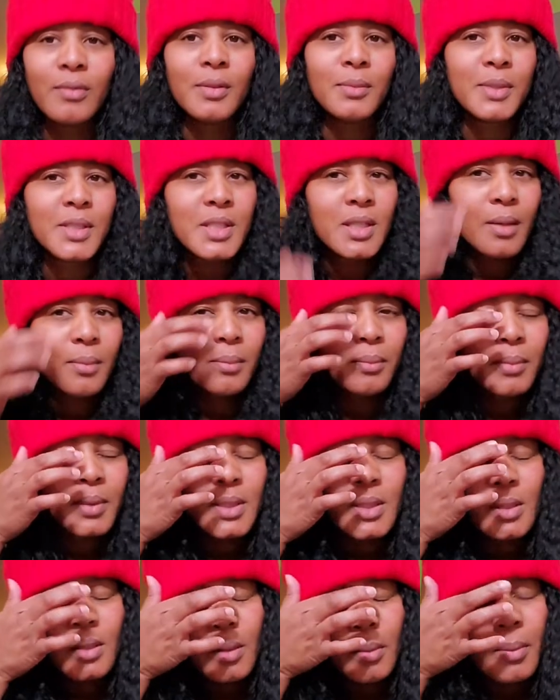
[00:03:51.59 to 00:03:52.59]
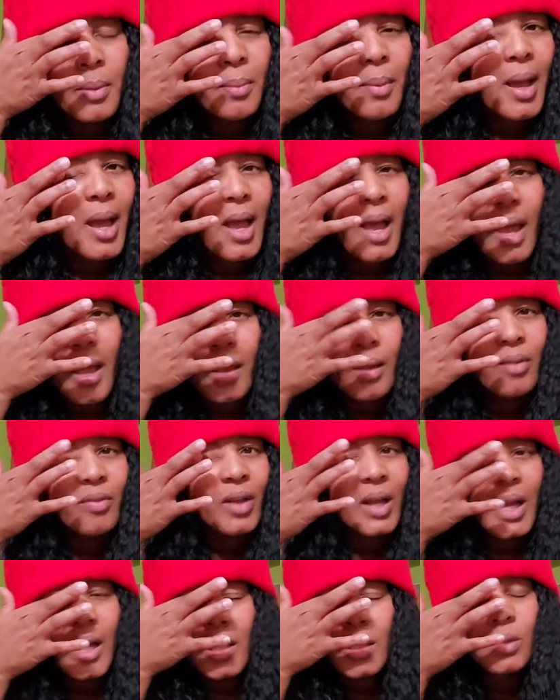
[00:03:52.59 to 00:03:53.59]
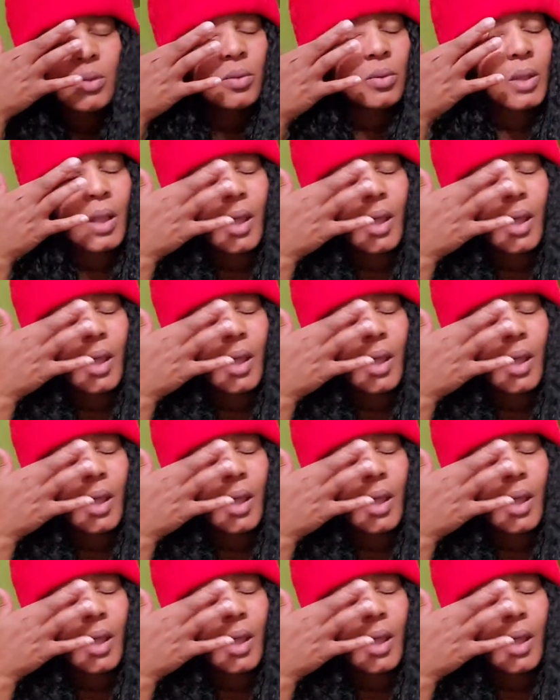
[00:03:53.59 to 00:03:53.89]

Let me see, just a little bit of my eye, if I got a little